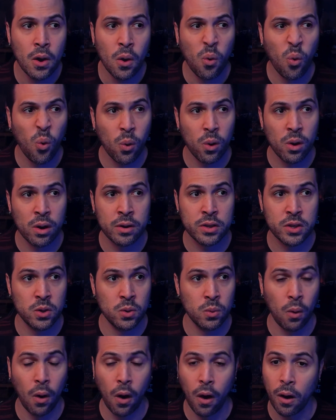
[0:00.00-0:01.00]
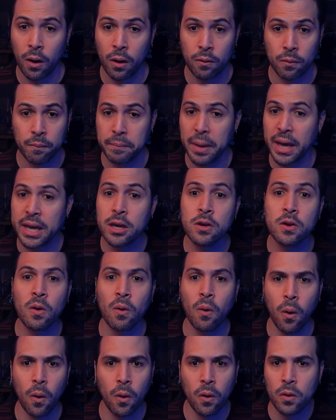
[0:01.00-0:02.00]
or you are making your
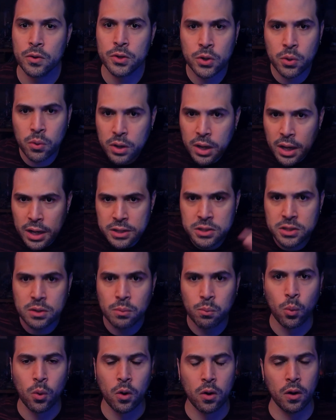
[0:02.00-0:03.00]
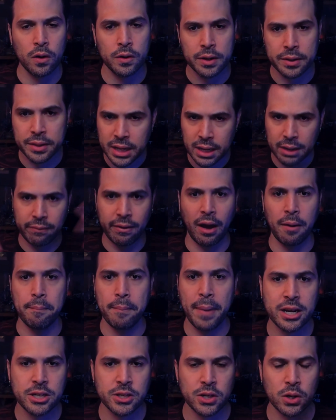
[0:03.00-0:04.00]
whole new custom world and thinking of how
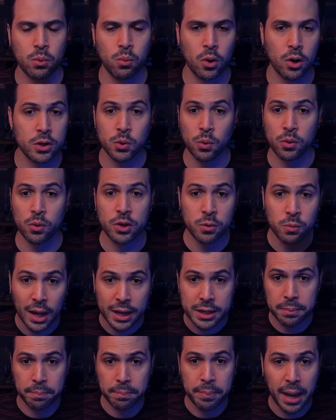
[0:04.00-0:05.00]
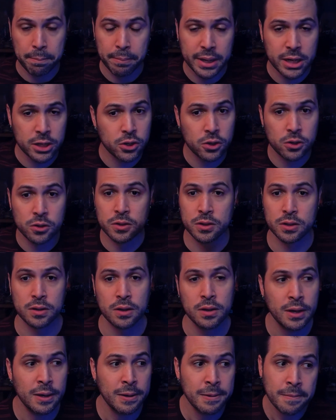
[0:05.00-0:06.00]
magic works, or you like to paint miniatures.
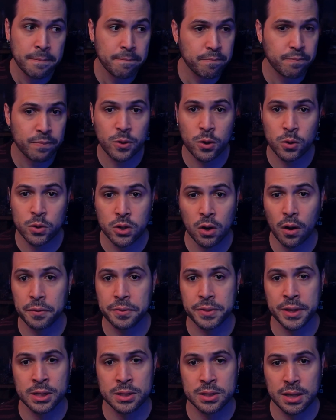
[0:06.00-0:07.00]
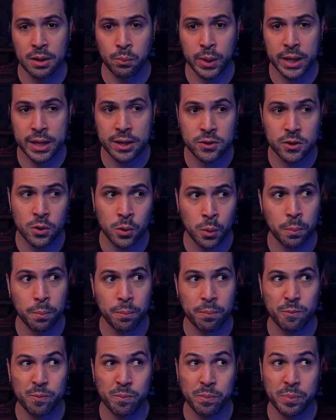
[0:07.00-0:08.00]
Those are all things that we can do,
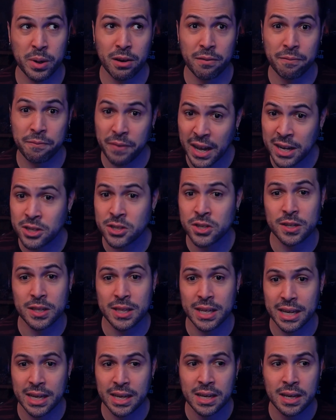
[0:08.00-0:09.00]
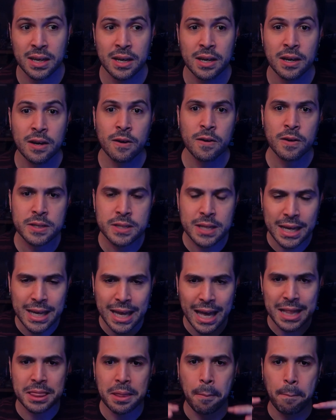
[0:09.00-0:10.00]
but eventually, to
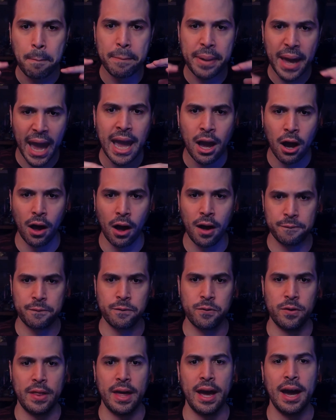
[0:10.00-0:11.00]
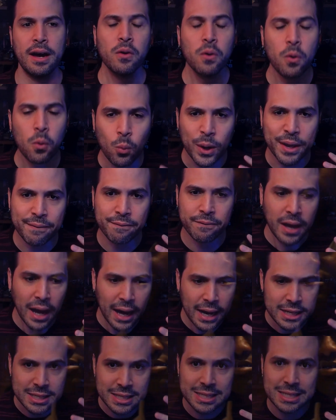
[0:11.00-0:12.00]
get the payoff for that, we've
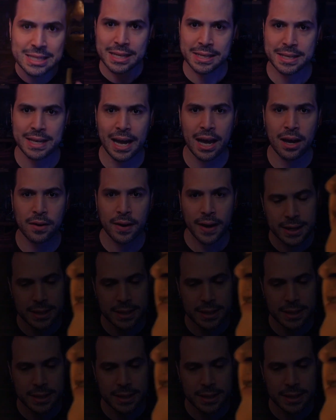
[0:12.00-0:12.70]
got to sit down at